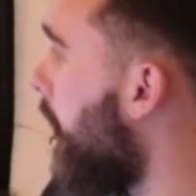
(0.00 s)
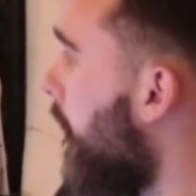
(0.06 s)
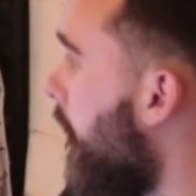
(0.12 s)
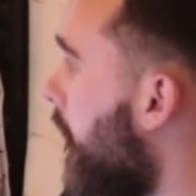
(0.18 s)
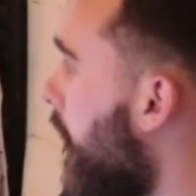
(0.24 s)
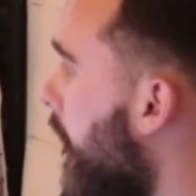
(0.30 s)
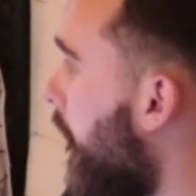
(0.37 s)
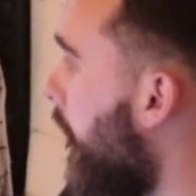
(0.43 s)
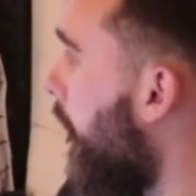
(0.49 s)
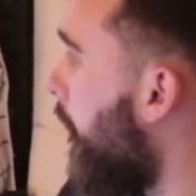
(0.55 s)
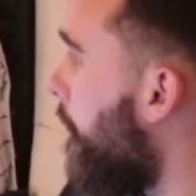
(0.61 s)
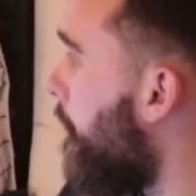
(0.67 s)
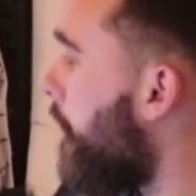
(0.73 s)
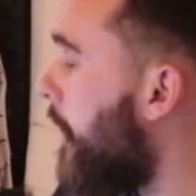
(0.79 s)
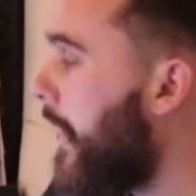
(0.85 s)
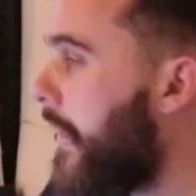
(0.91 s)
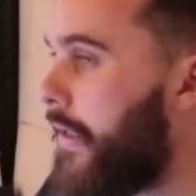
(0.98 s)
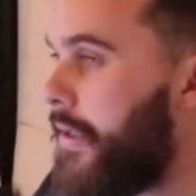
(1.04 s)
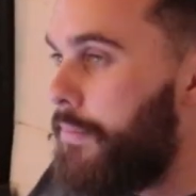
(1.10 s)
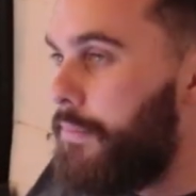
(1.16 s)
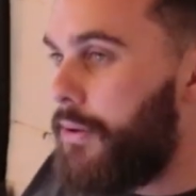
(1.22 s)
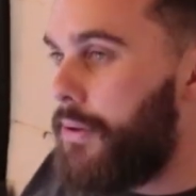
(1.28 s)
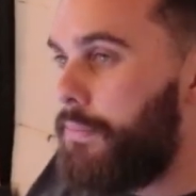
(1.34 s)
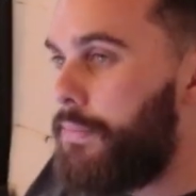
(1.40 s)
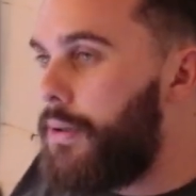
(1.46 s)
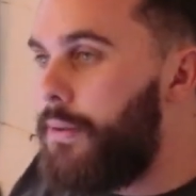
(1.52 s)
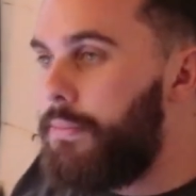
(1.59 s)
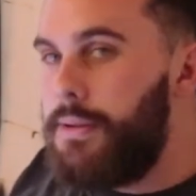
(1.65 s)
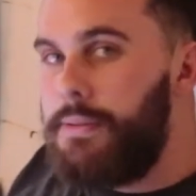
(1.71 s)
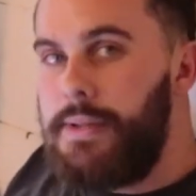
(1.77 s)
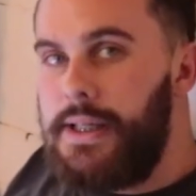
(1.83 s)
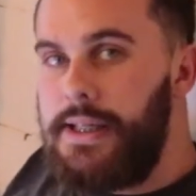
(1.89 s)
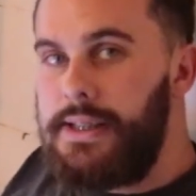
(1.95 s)
it, but the
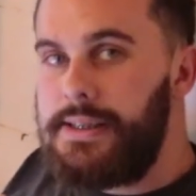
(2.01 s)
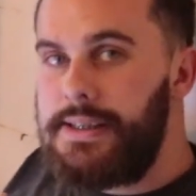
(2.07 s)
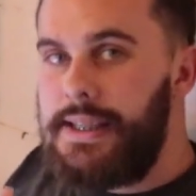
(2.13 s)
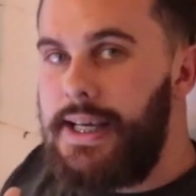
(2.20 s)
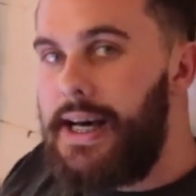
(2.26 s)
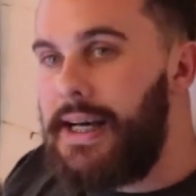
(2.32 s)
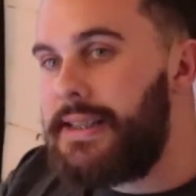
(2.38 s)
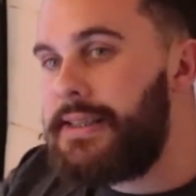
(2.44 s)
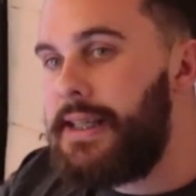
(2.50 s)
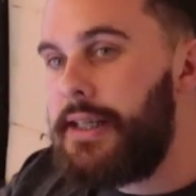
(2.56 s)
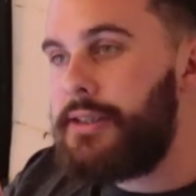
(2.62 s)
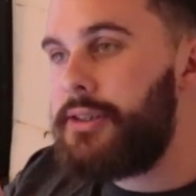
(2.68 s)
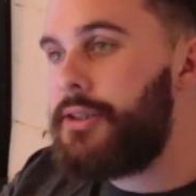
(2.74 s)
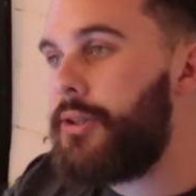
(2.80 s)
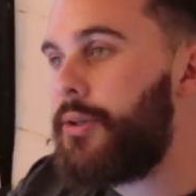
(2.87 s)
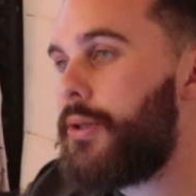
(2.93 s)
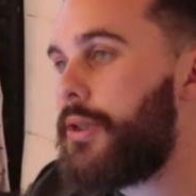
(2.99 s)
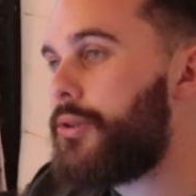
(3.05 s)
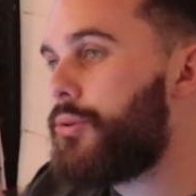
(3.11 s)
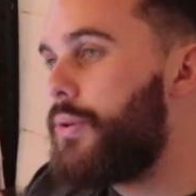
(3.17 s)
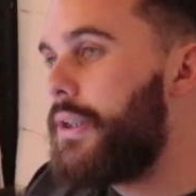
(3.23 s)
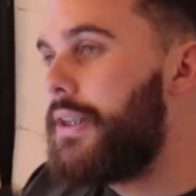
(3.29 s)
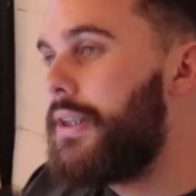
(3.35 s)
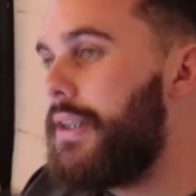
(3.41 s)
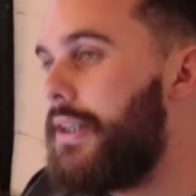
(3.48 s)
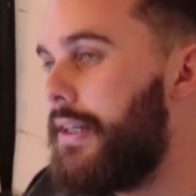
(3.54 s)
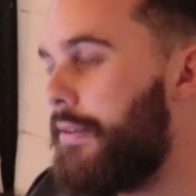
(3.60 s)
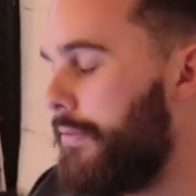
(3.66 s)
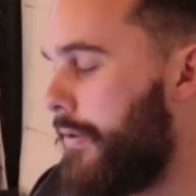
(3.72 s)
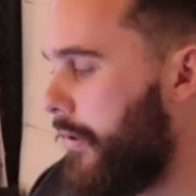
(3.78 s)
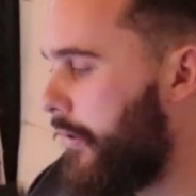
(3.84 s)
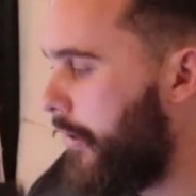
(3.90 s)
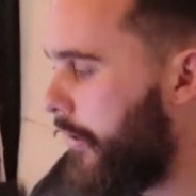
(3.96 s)
problem is the access to it's really
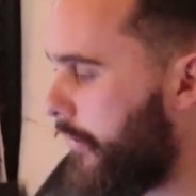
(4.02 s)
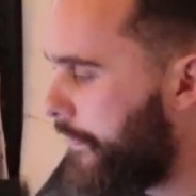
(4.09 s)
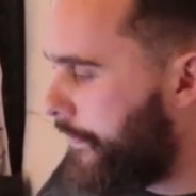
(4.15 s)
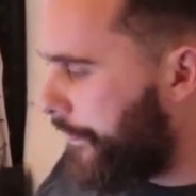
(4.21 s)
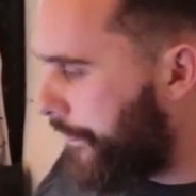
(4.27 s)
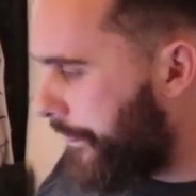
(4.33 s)
difficult.